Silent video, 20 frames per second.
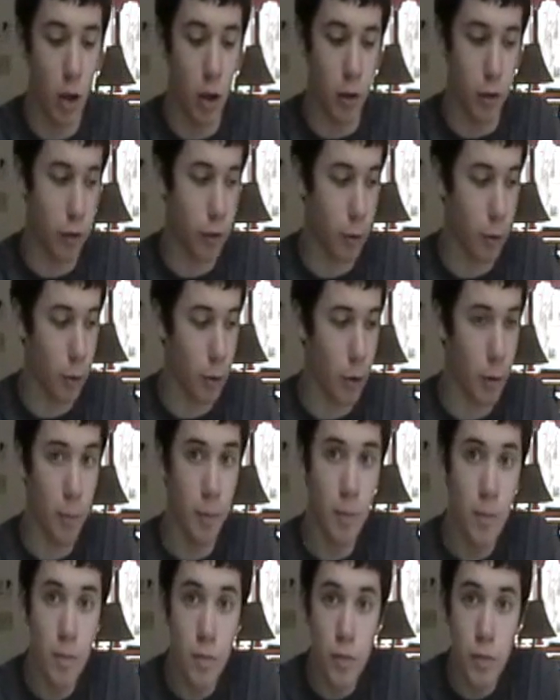unscrew
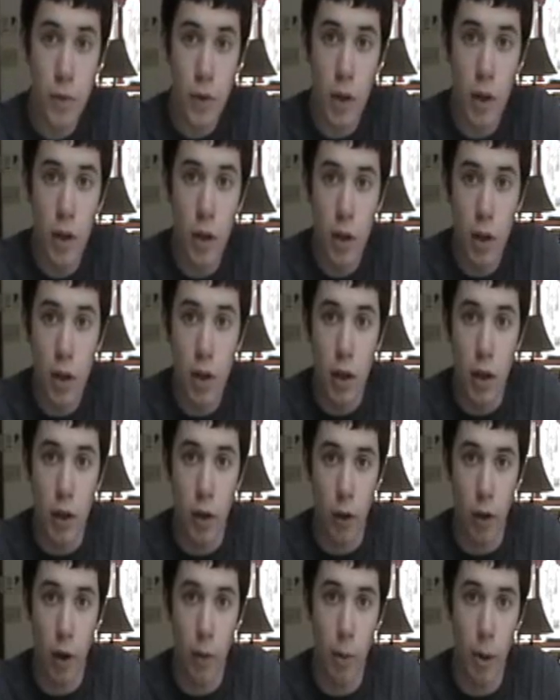them,
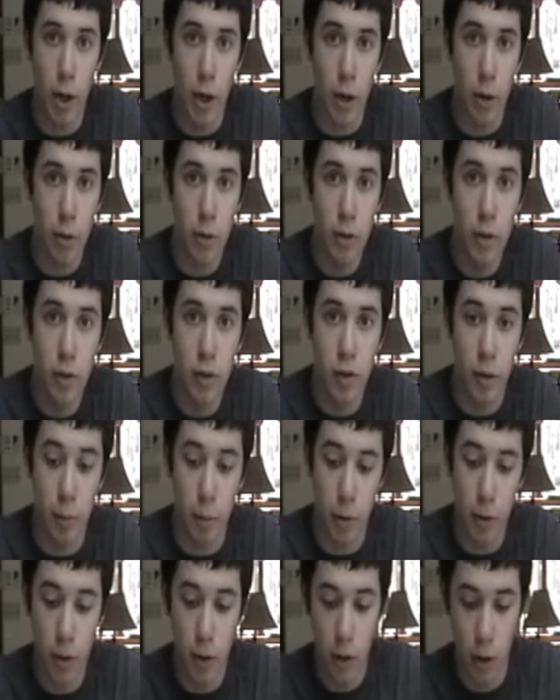and they'll come right out.
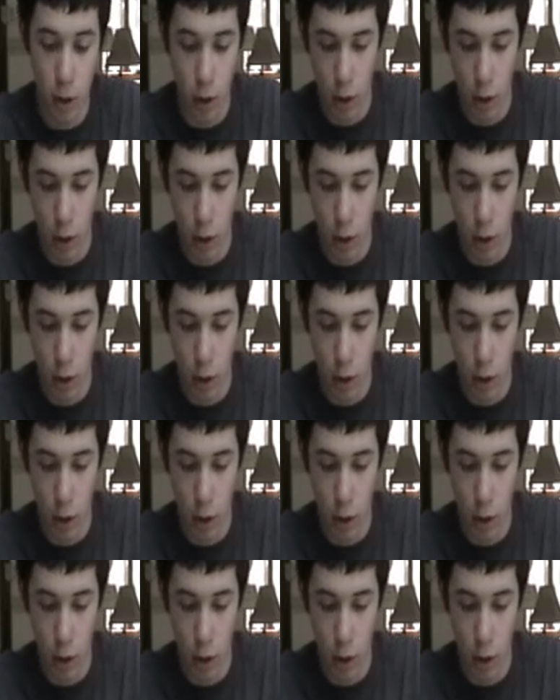Simple.